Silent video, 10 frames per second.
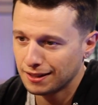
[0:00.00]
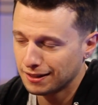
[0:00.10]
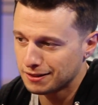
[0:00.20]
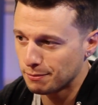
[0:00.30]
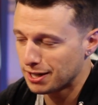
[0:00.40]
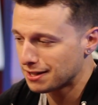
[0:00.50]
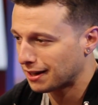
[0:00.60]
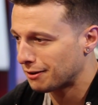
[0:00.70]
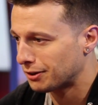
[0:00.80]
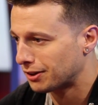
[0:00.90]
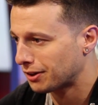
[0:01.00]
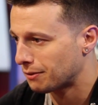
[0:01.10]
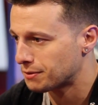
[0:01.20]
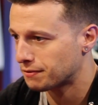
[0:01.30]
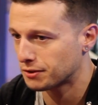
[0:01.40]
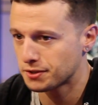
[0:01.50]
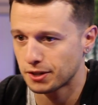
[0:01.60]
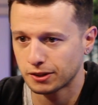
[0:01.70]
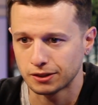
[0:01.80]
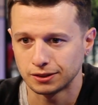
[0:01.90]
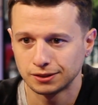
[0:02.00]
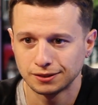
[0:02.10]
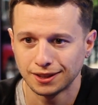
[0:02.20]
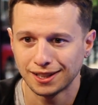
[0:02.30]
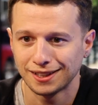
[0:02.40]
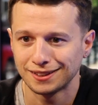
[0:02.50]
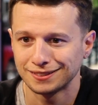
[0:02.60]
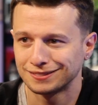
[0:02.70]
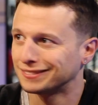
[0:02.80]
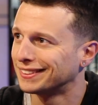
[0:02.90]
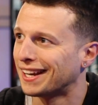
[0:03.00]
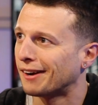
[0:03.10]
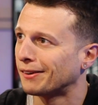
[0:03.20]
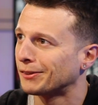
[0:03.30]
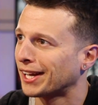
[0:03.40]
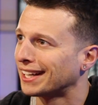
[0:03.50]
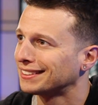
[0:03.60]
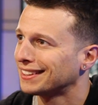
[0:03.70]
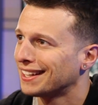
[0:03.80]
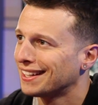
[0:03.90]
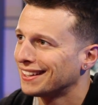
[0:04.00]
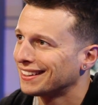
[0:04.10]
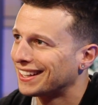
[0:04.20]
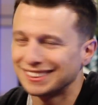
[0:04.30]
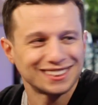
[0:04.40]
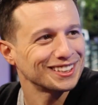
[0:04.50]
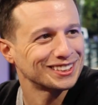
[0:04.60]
it's amazing how it all comes full circle. Uh, now we get kids at the